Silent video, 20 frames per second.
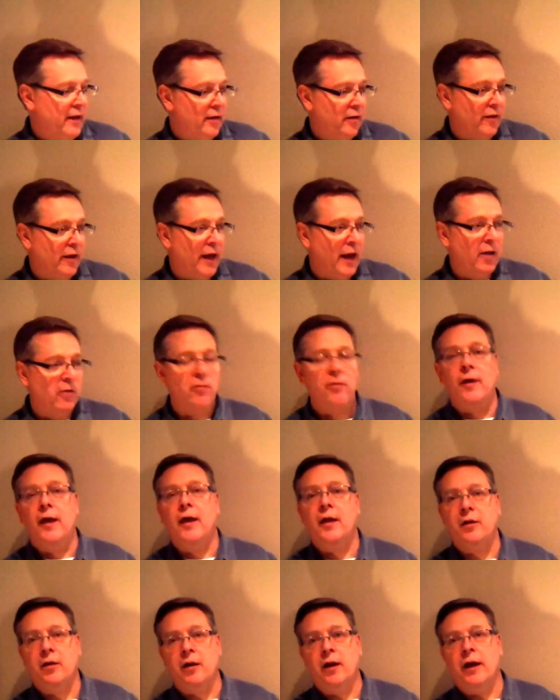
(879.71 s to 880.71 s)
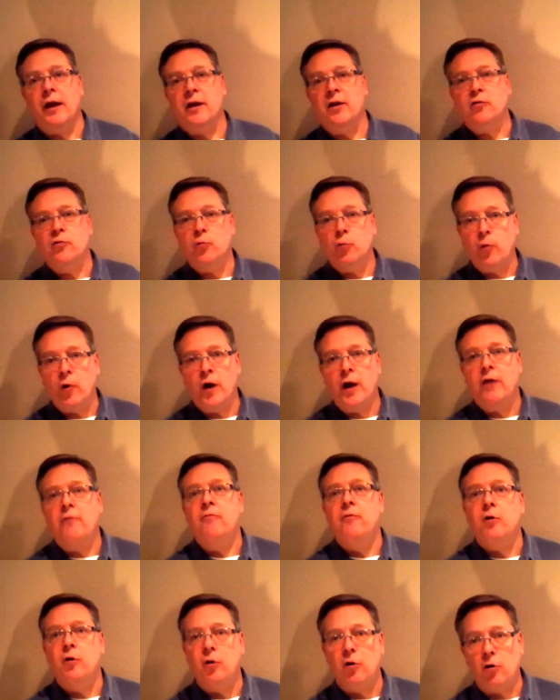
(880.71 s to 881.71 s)
Later that night, his
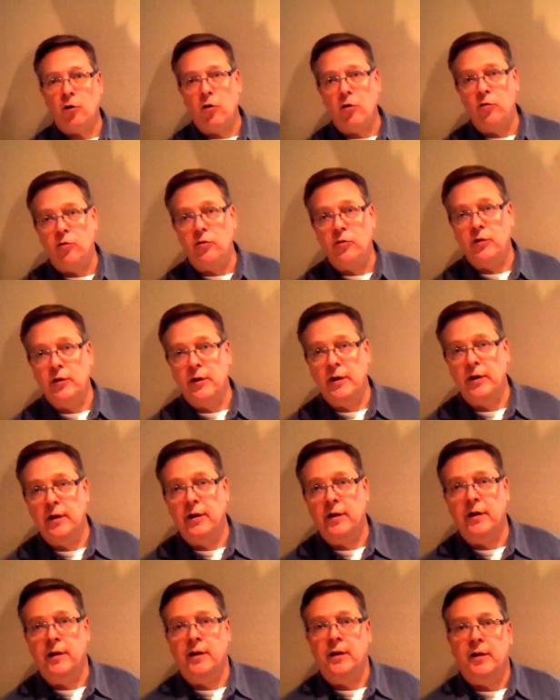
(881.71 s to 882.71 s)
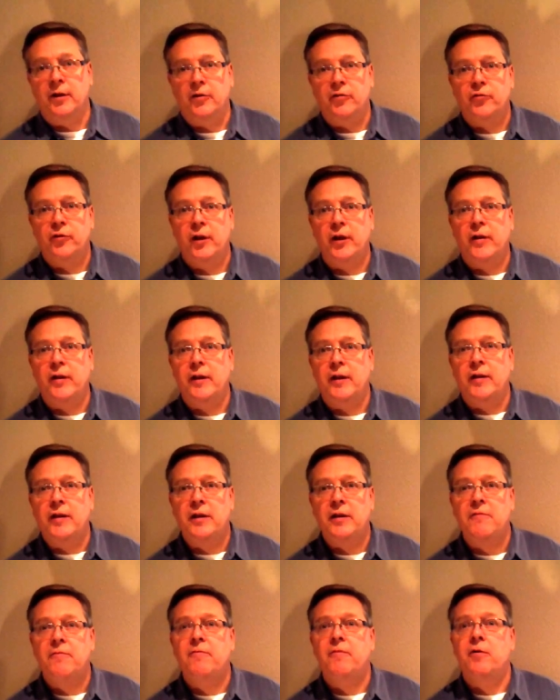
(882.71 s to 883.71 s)
wife called and said that
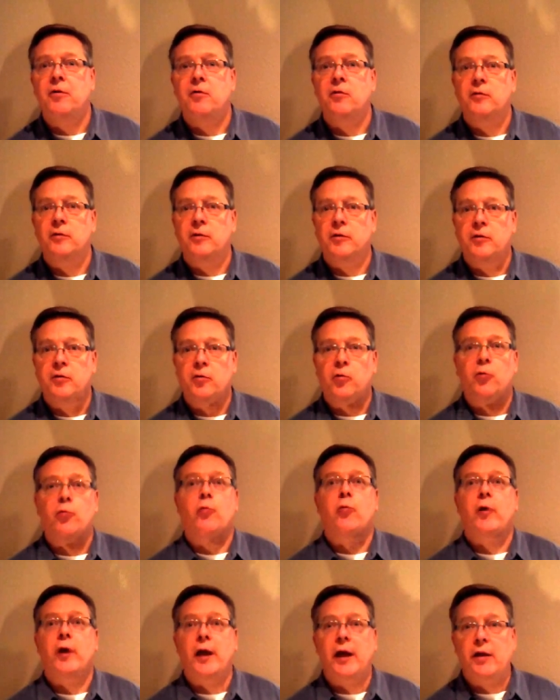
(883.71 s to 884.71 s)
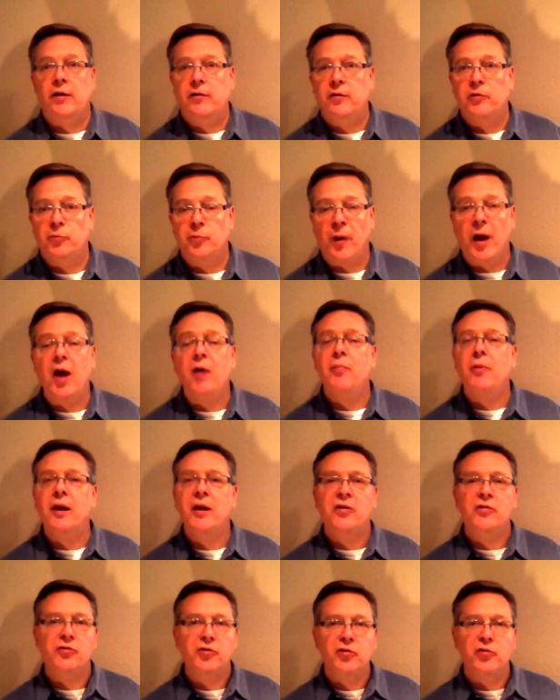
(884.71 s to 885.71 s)
he felt great. His back
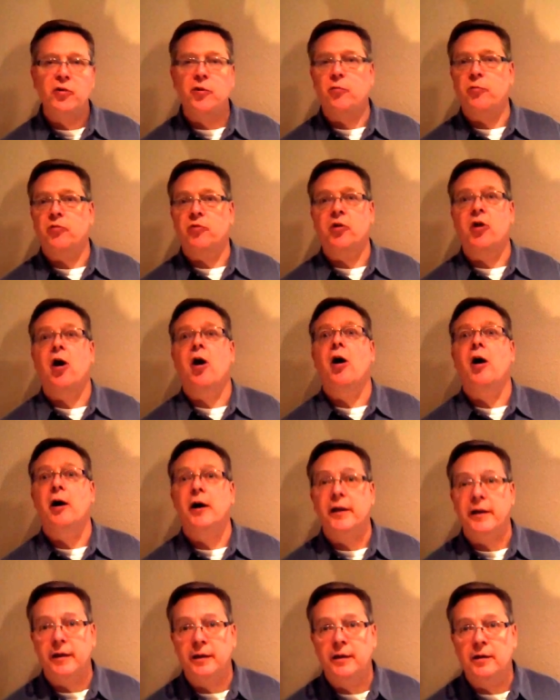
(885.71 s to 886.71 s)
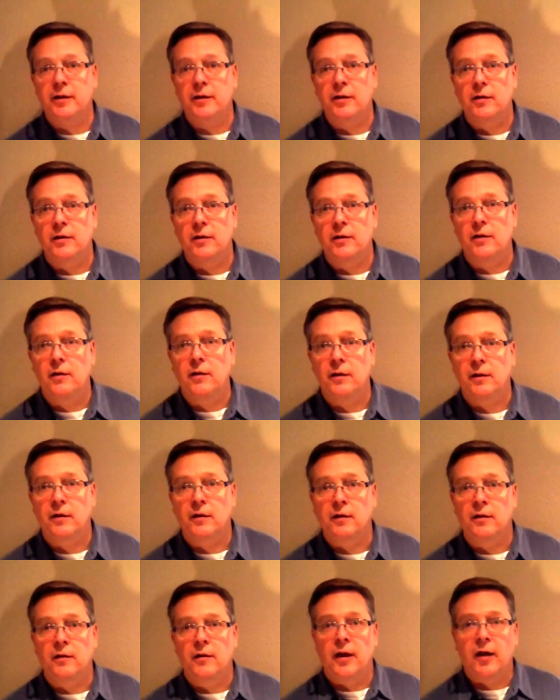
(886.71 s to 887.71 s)
pain essentially was gone.
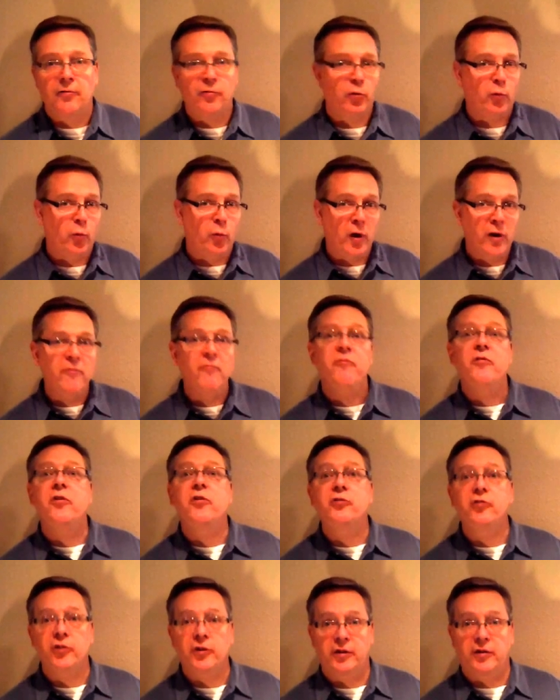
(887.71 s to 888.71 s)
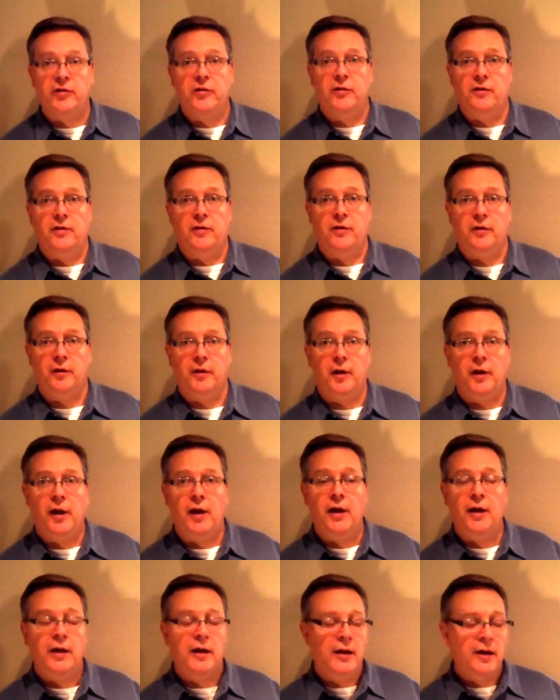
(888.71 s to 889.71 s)
after one visit,
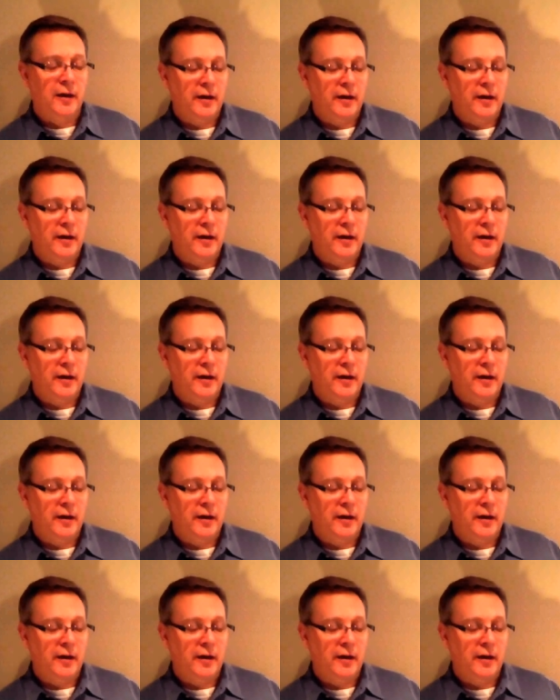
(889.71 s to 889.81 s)
okay,